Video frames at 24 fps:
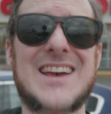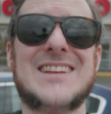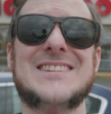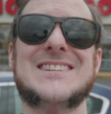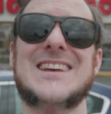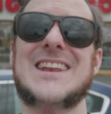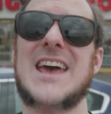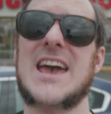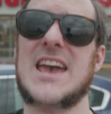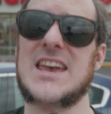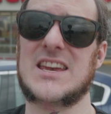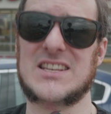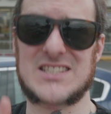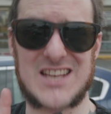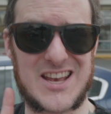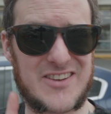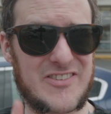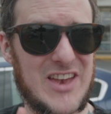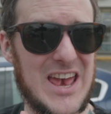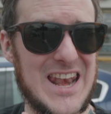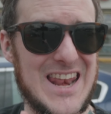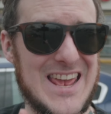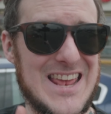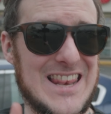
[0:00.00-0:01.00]
today because I've
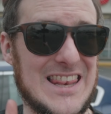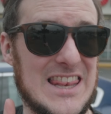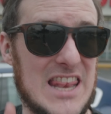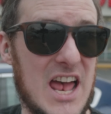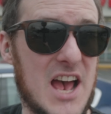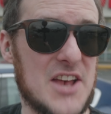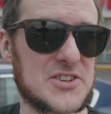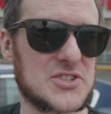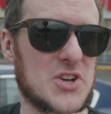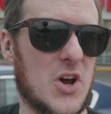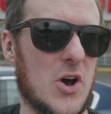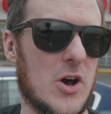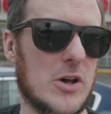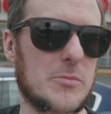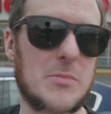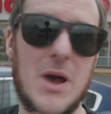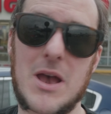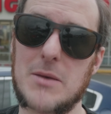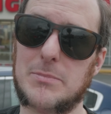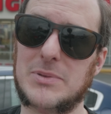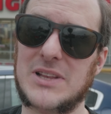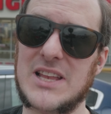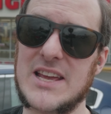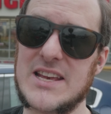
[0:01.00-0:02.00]
got a lot on
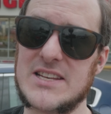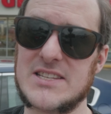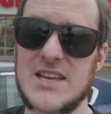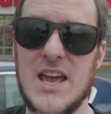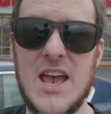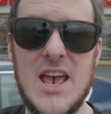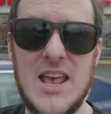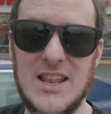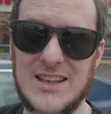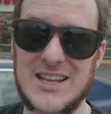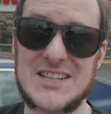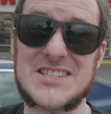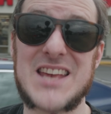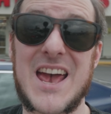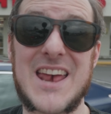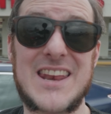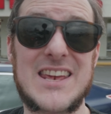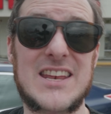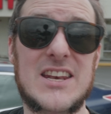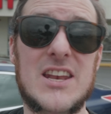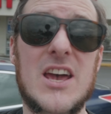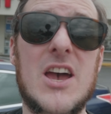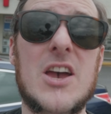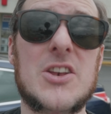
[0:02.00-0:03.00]
my plate. Let's head
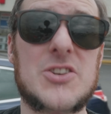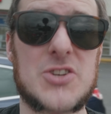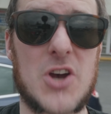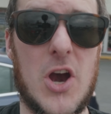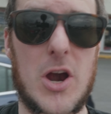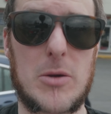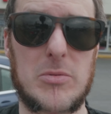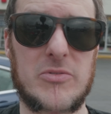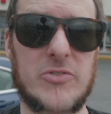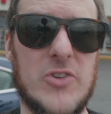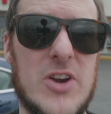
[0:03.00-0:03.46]
in to Harbor